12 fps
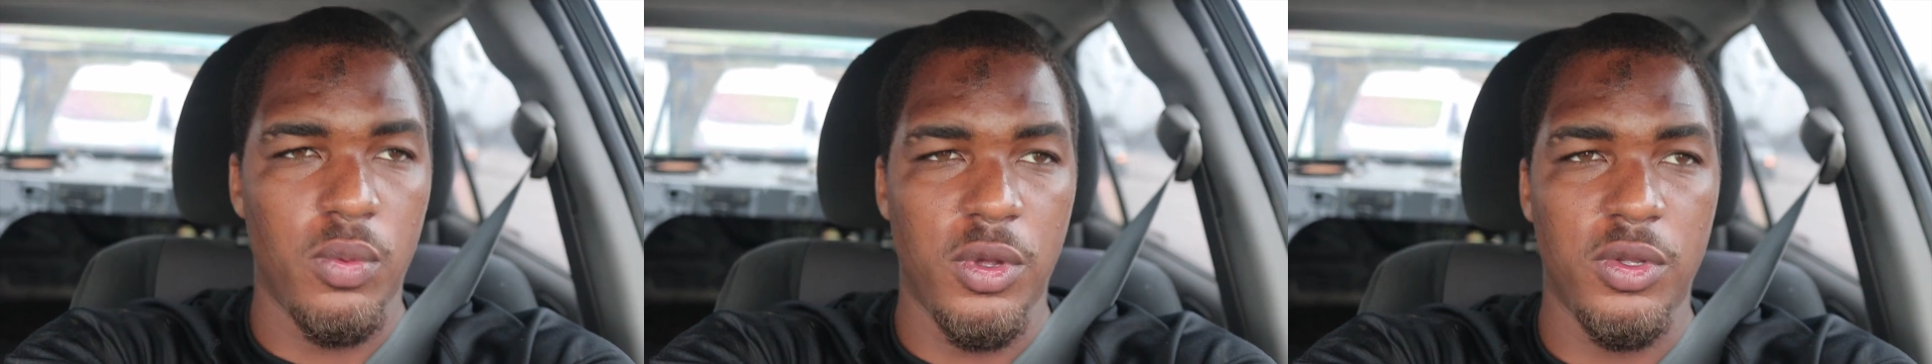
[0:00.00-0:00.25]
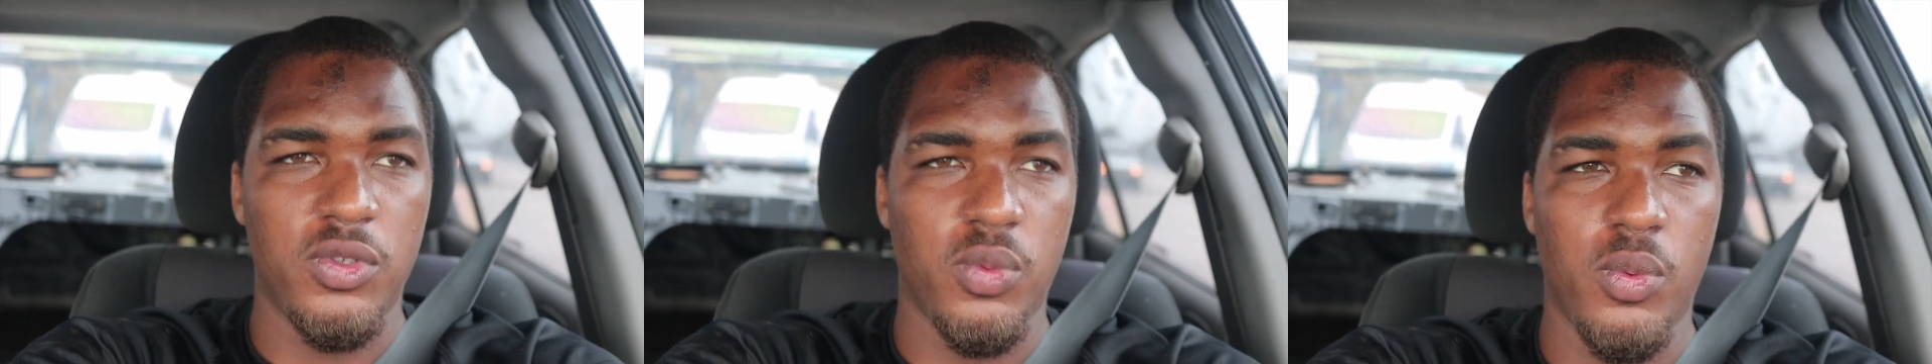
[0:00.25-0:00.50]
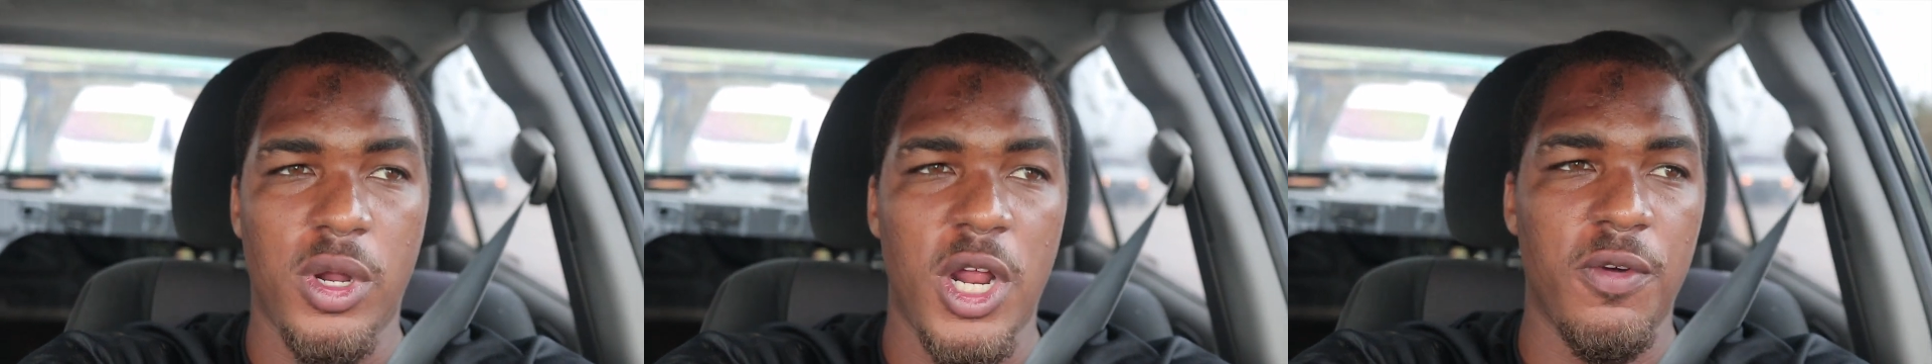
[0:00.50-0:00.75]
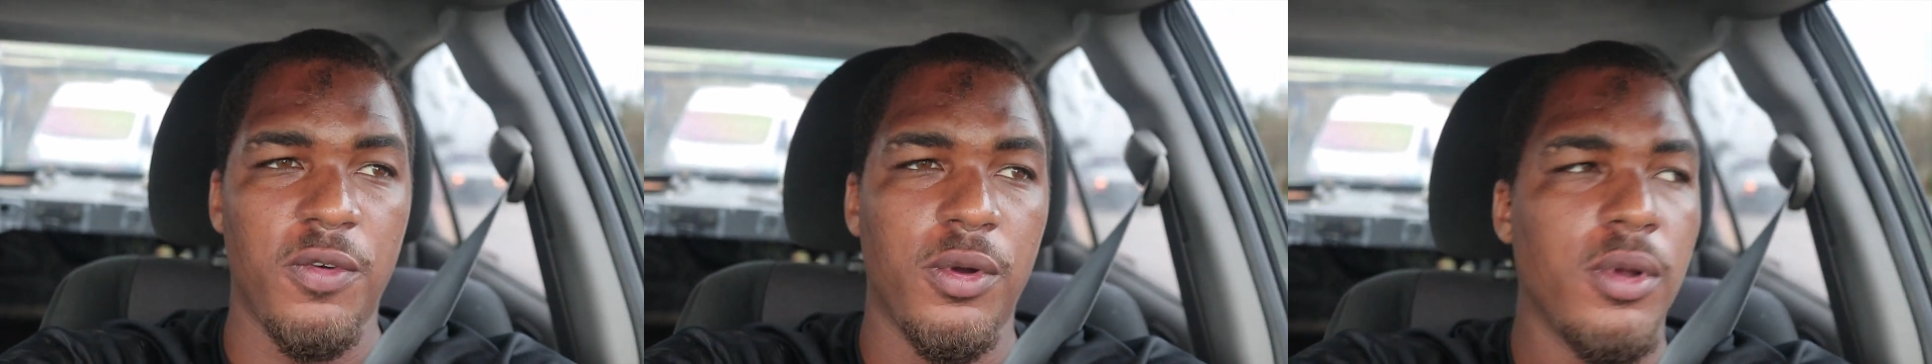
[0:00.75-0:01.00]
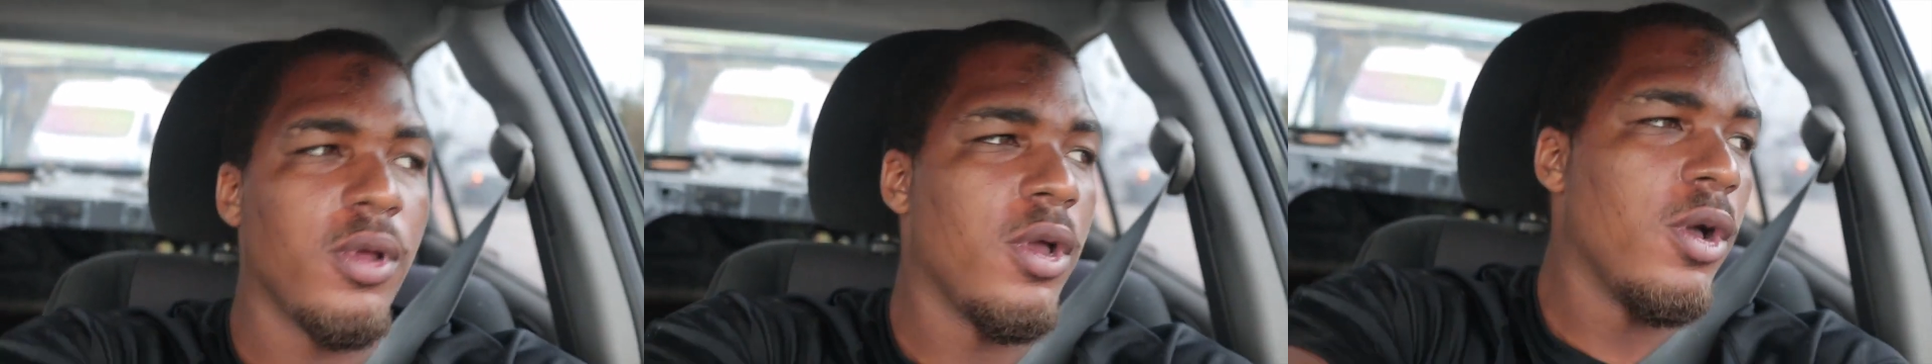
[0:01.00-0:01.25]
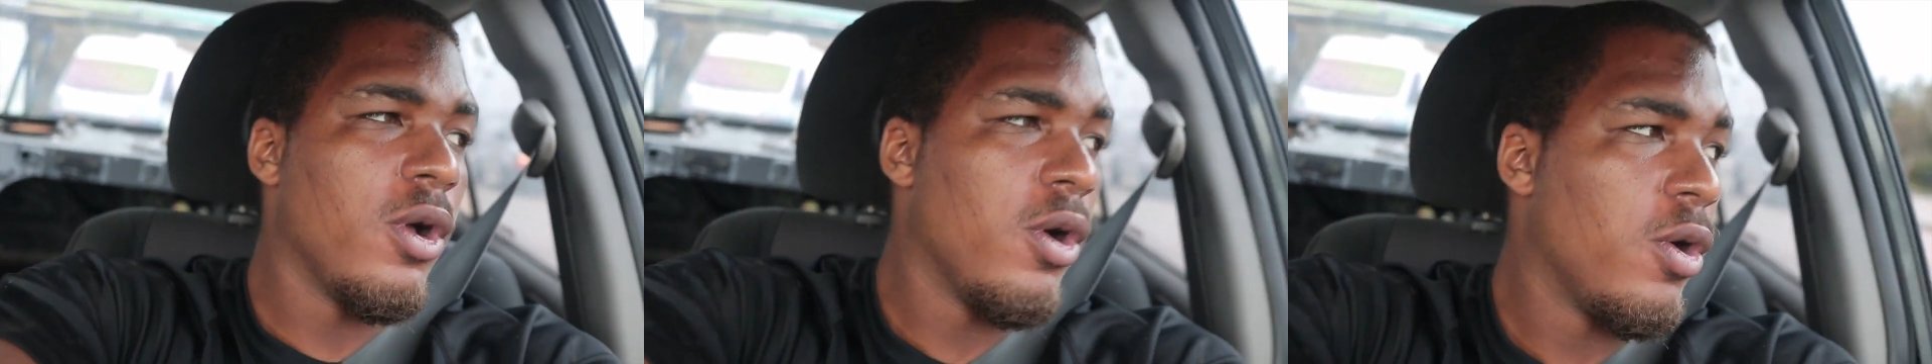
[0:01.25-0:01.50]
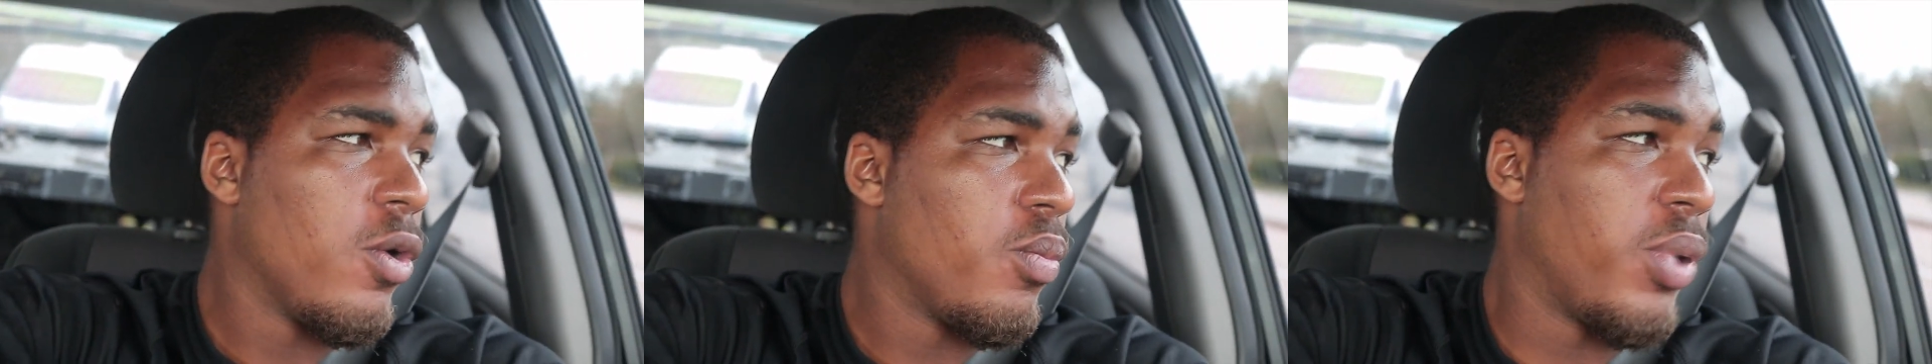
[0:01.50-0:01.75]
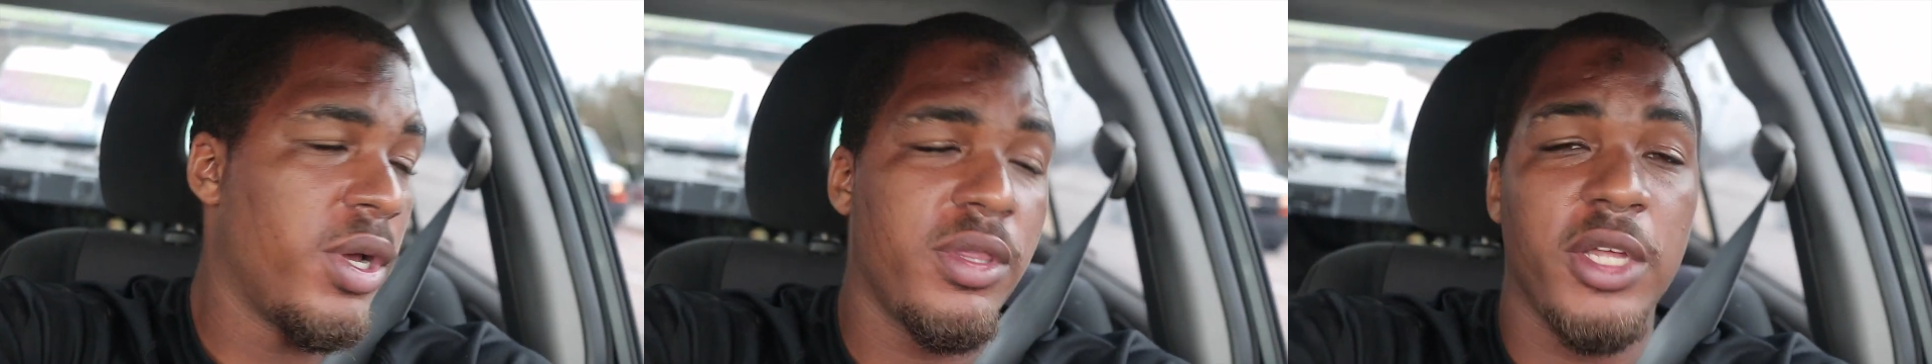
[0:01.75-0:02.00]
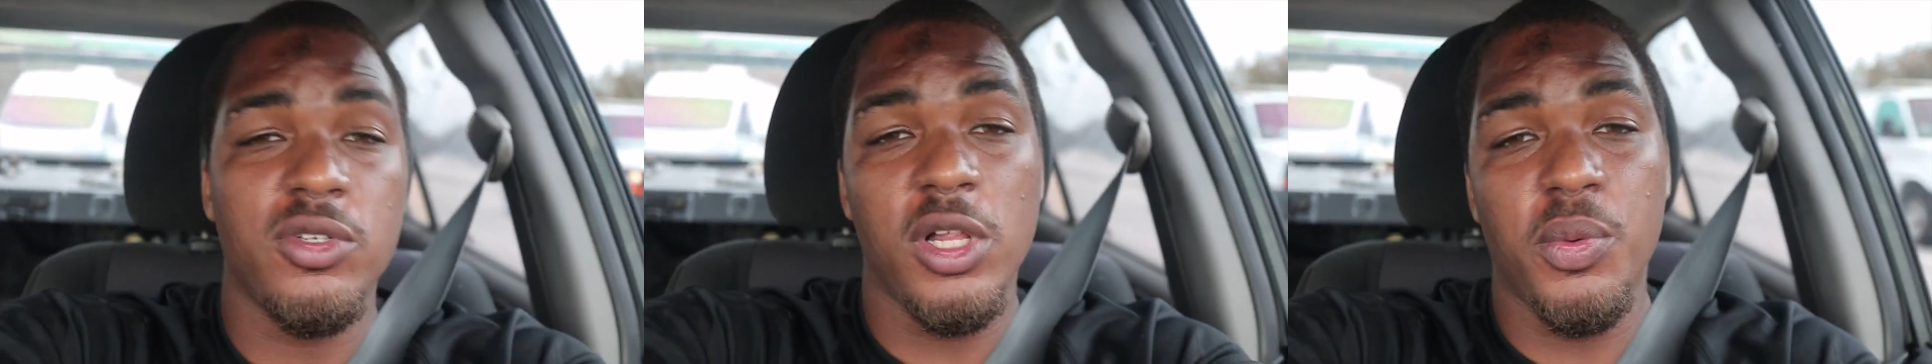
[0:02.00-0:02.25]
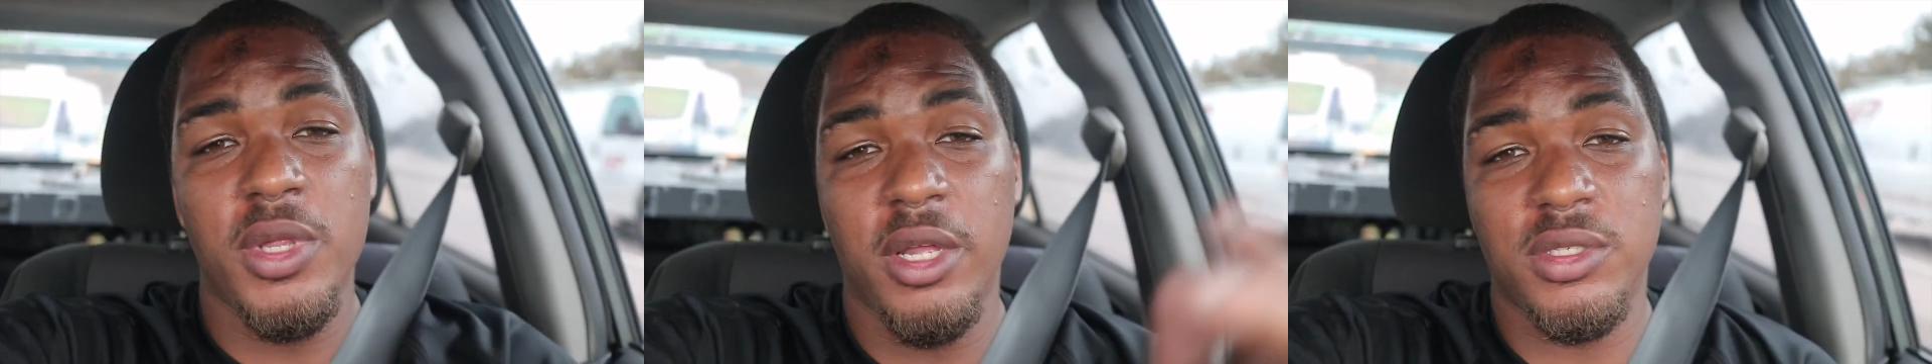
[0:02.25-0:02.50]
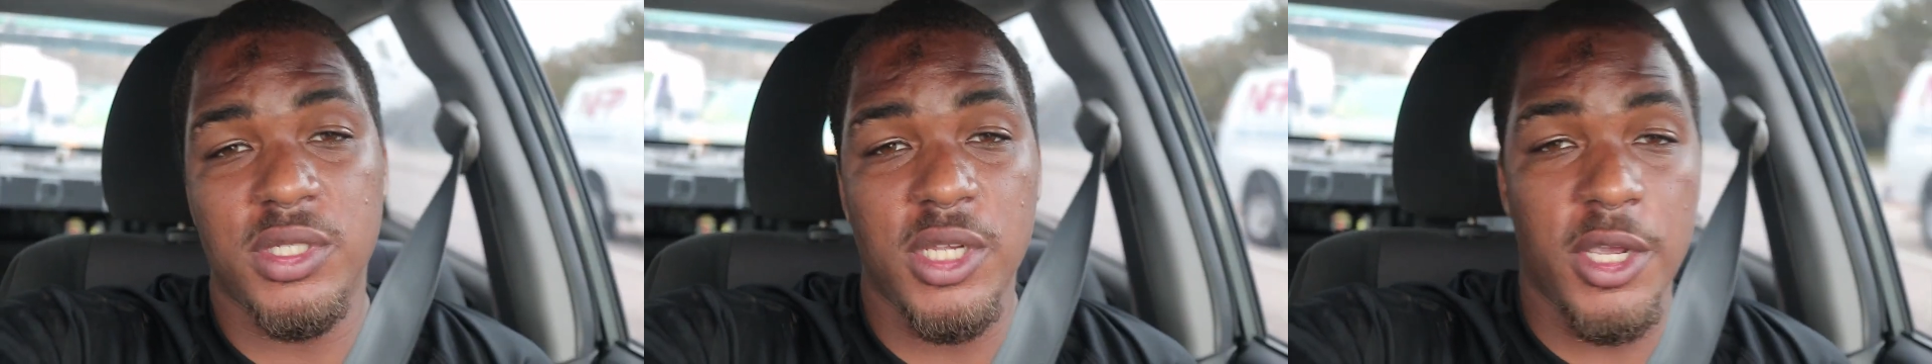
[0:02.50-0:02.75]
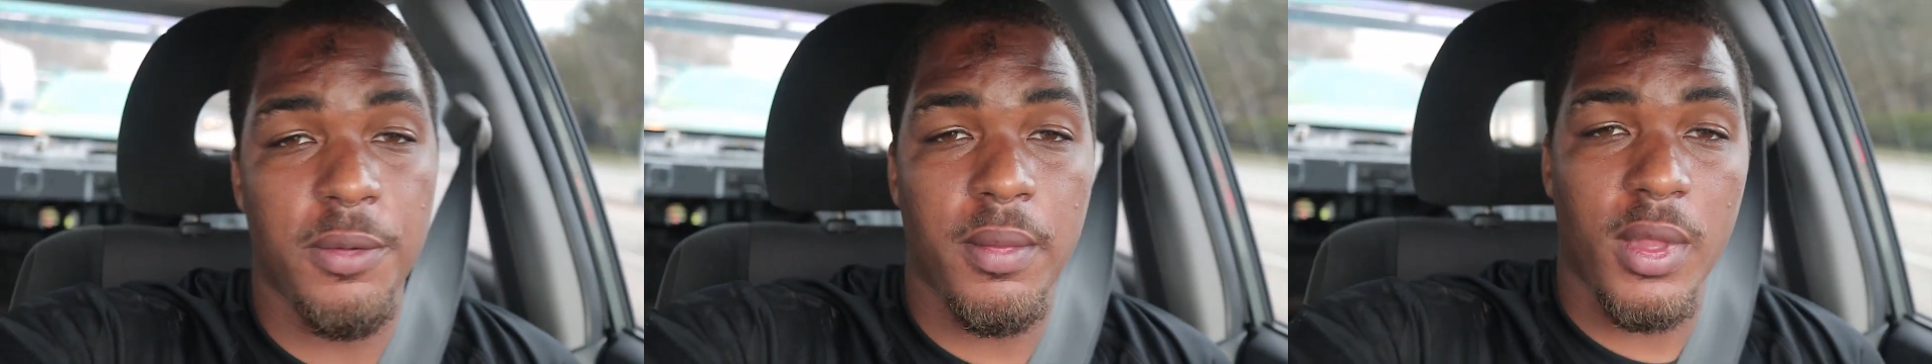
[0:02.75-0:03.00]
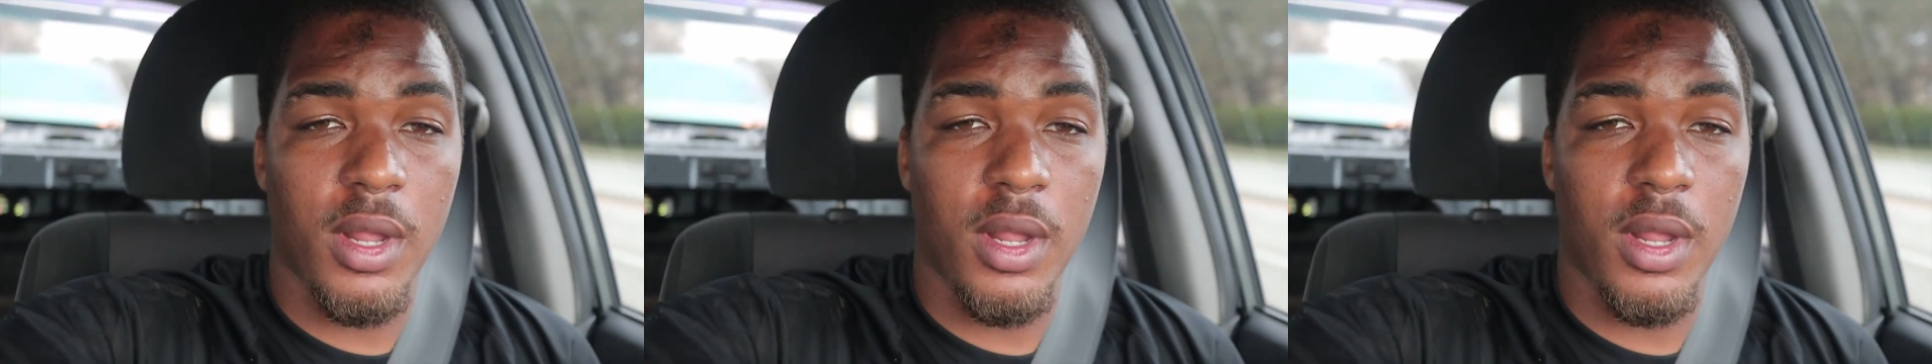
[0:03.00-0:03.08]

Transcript: it's whatever. But that's all I really have to say.